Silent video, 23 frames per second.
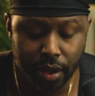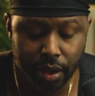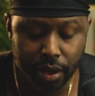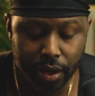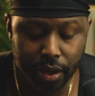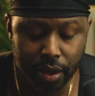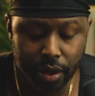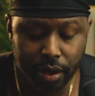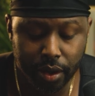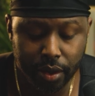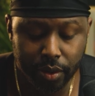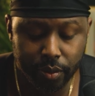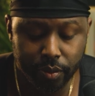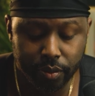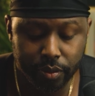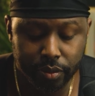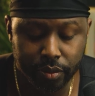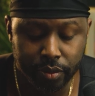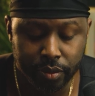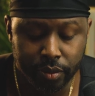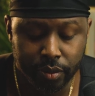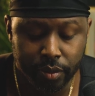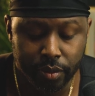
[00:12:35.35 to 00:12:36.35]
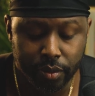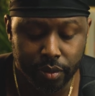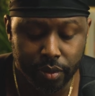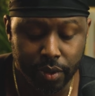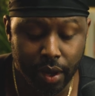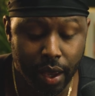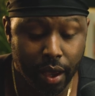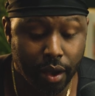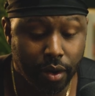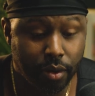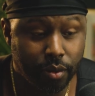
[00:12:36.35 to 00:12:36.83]

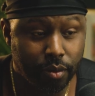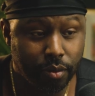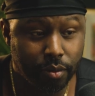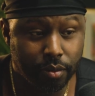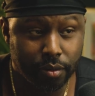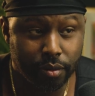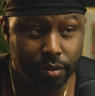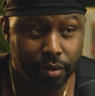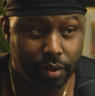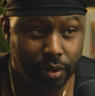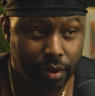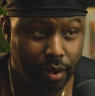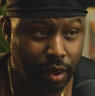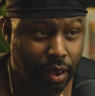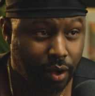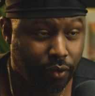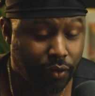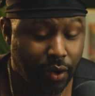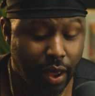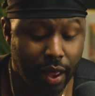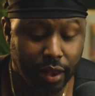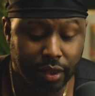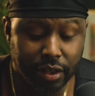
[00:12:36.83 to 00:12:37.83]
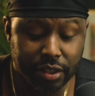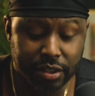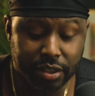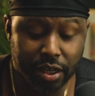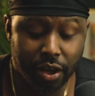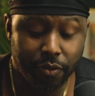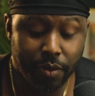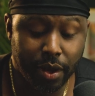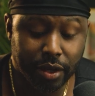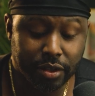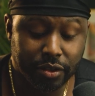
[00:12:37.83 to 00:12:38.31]
Now, I've had these
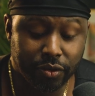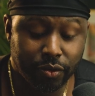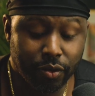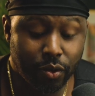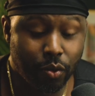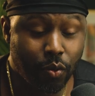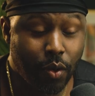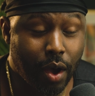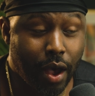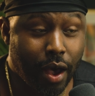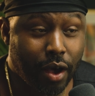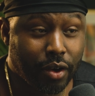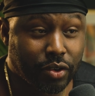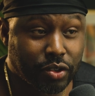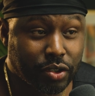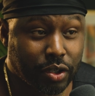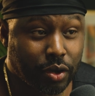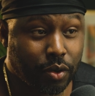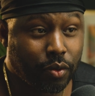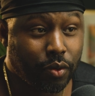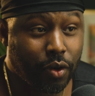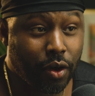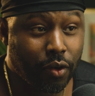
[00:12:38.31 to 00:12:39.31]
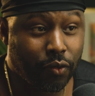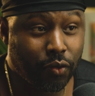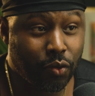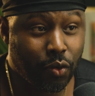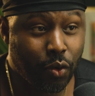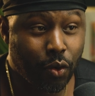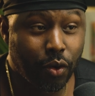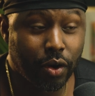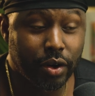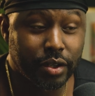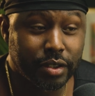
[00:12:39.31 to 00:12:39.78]
soft boxes for a while, so of
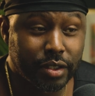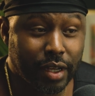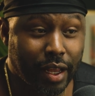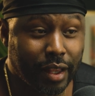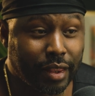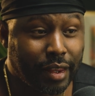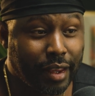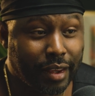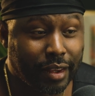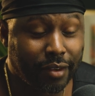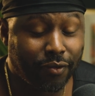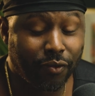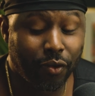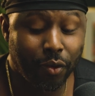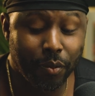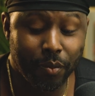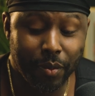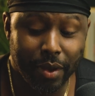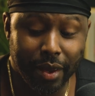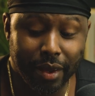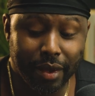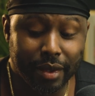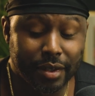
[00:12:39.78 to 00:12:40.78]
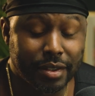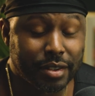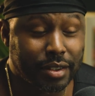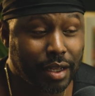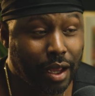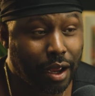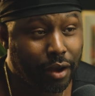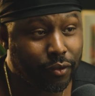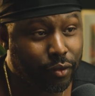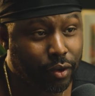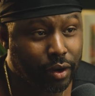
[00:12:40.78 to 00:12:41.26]
course, I think for me, it's
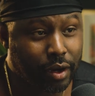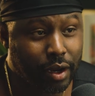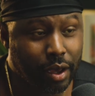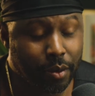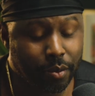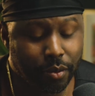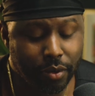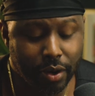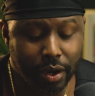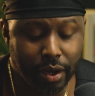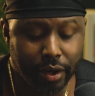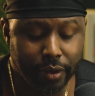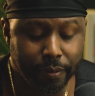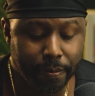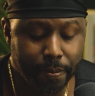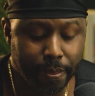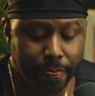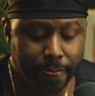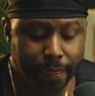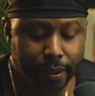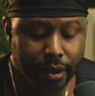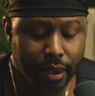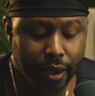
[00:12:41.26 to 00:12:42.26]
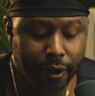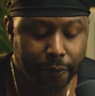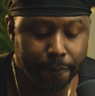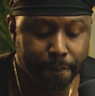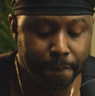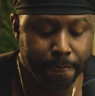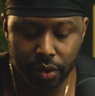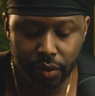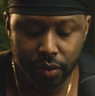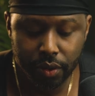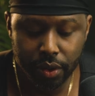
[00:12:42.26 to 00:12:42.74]
time for an upgrade. Okay,
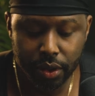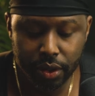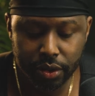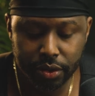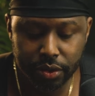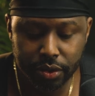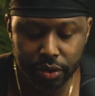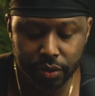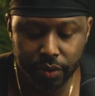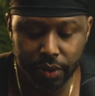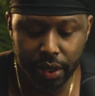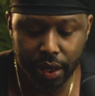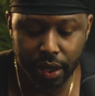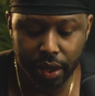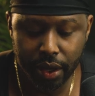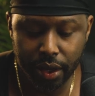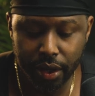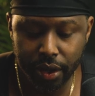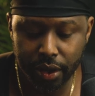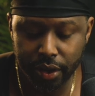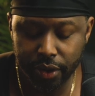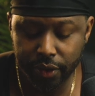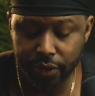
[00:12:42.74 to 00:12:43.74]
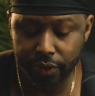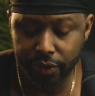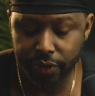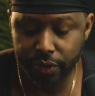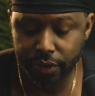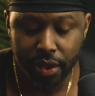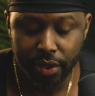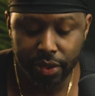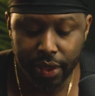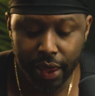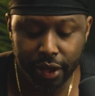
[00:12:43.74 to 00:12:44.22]
what else do we
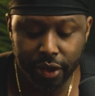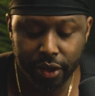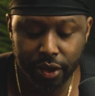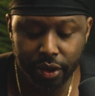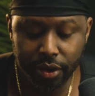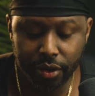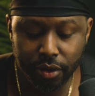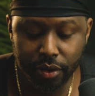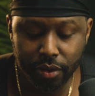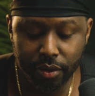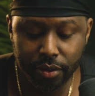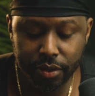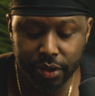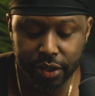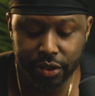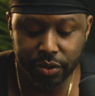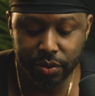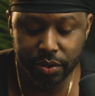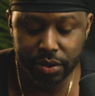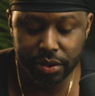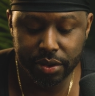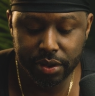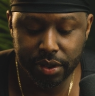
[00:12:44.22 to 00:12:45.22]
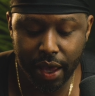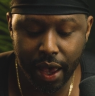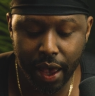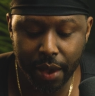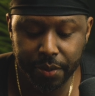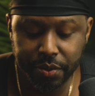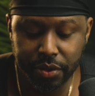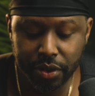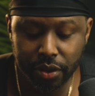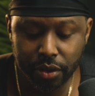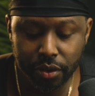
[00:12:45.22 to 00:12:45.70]
have? Thank you. This was
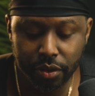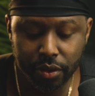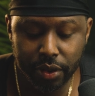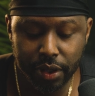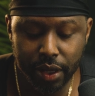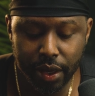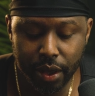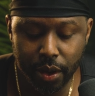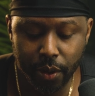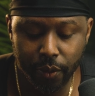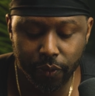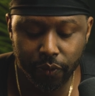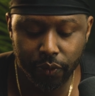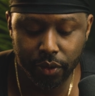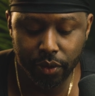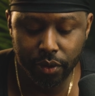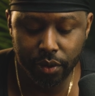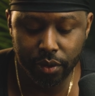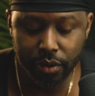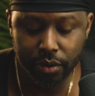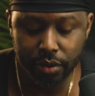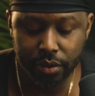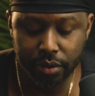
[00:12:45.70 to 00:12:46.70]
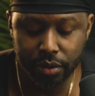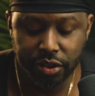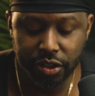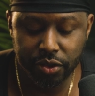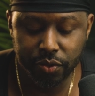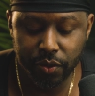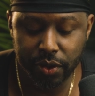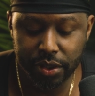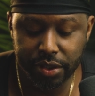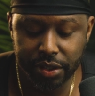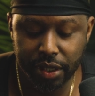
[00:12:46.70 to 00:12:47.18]
absolutely helpful.
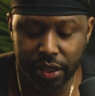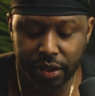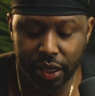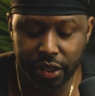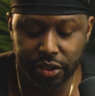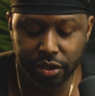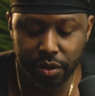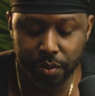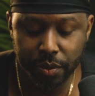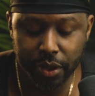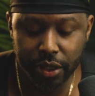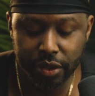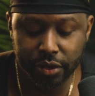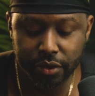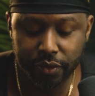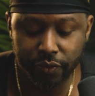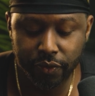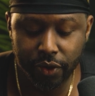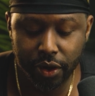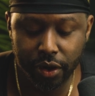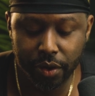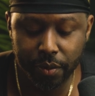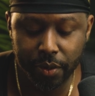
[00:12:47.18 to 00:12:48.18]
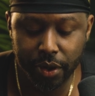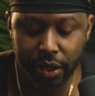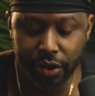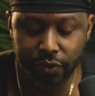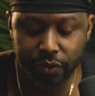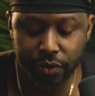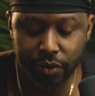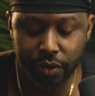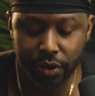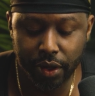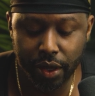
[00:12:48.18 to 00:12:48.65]
Just want to say thanks very much
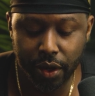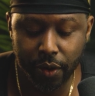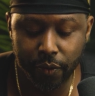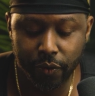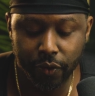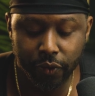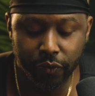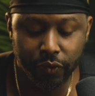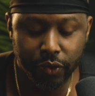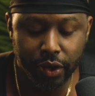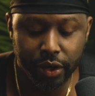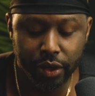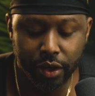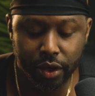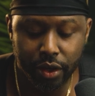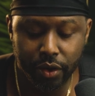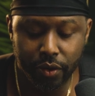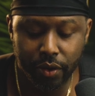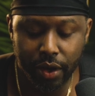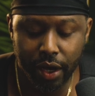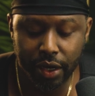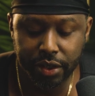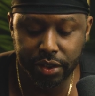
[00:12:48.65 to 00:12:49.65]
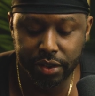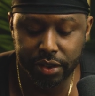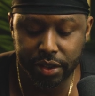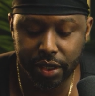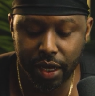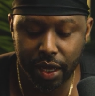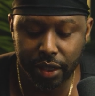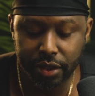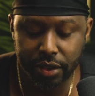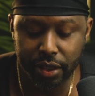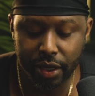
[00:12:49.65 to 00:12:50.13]
for the helpful video. I just
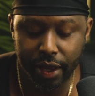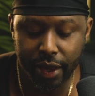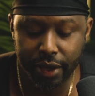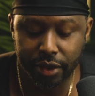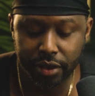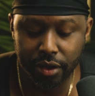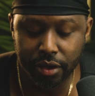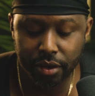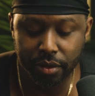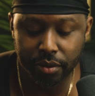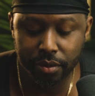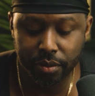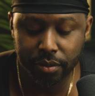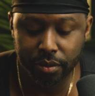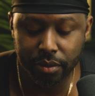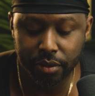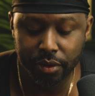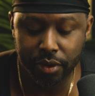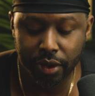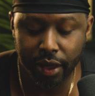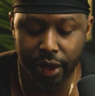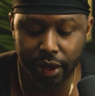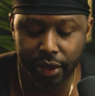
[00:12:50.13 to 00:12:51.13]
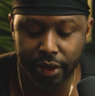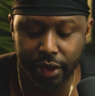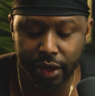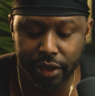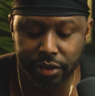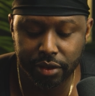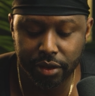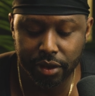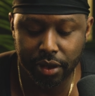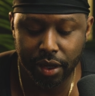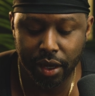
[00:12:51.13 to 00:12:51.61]
got the Light Dome light
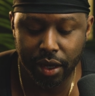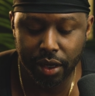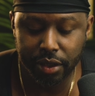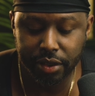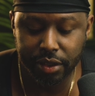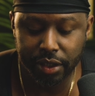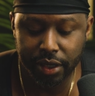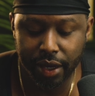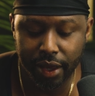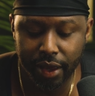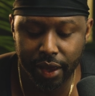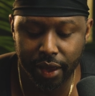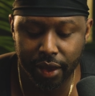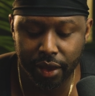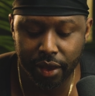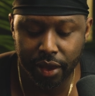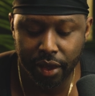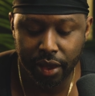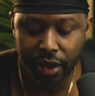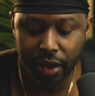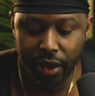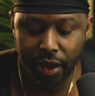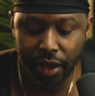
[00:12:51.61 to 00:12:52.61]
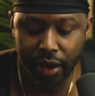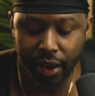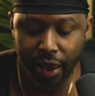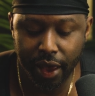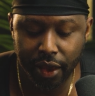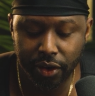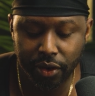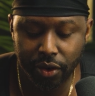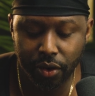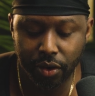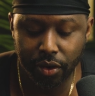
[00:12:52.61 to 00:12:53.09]
today and
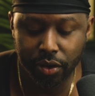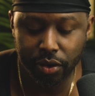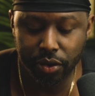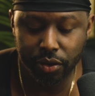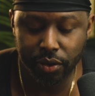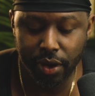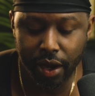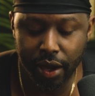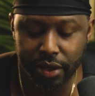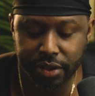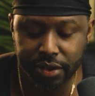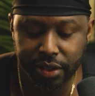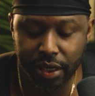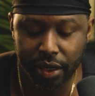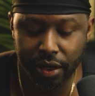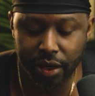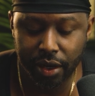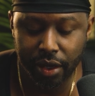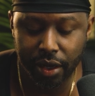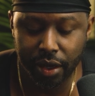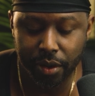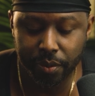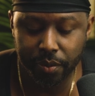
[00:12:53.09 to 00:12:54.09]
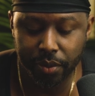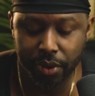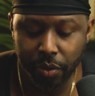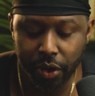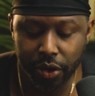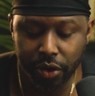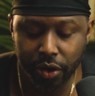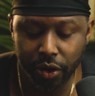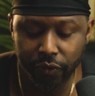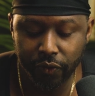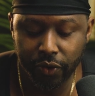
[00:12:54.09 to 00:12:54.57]
had no clue how to set it up,
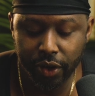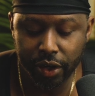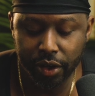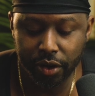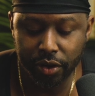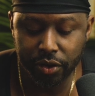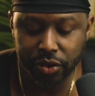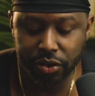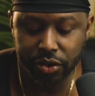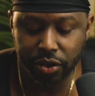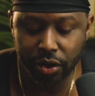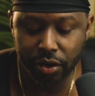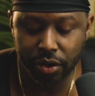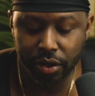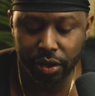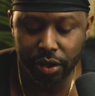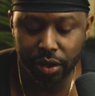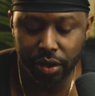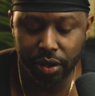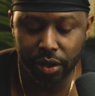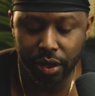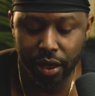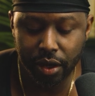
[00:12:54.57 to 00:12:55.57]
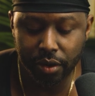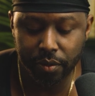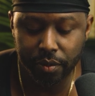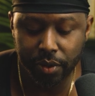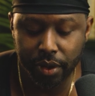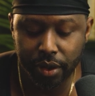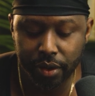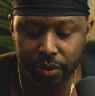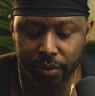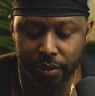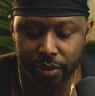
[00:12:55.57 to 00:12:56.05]
but your video certainly helped
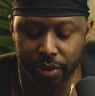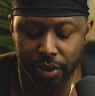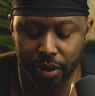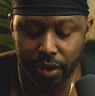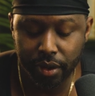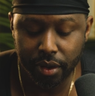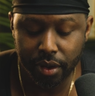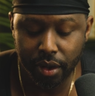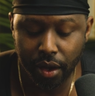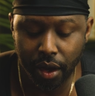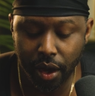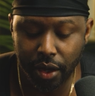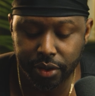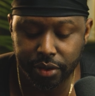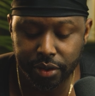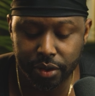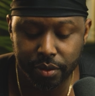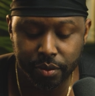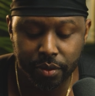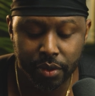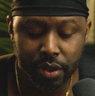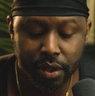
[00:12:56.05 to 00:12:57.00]
me. Awesome.